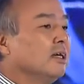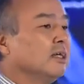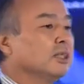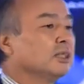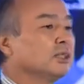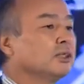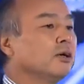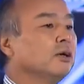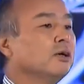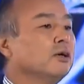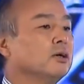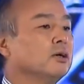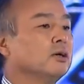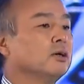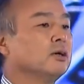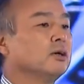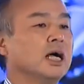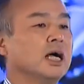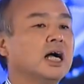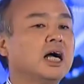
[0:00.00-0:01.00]
So
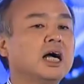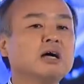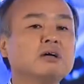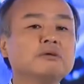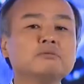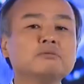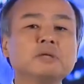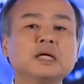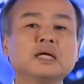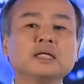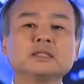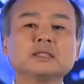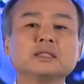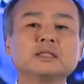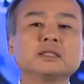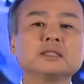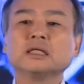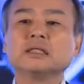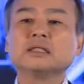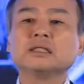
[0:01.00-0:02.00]
how
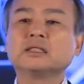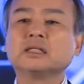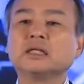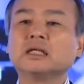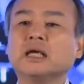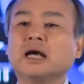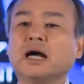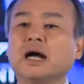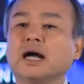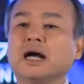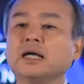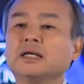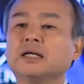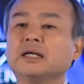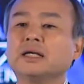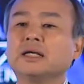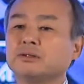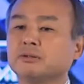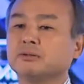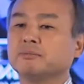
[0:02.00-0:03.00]
much is the
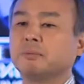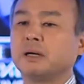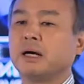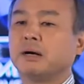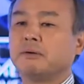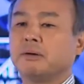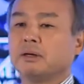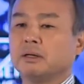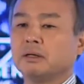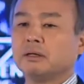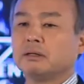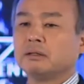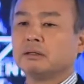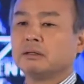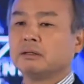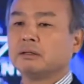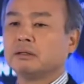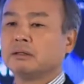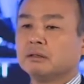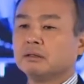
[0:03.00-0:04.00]
IQ
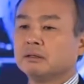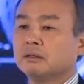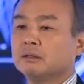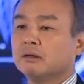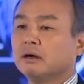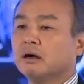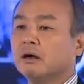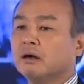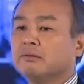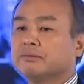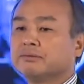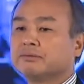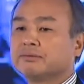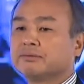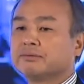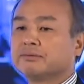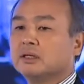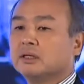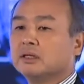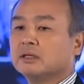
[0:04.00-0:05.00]
power of
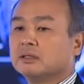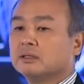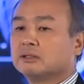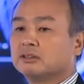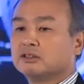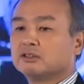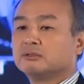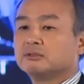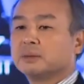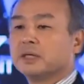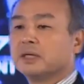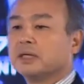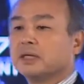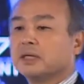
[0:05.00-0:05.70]
the super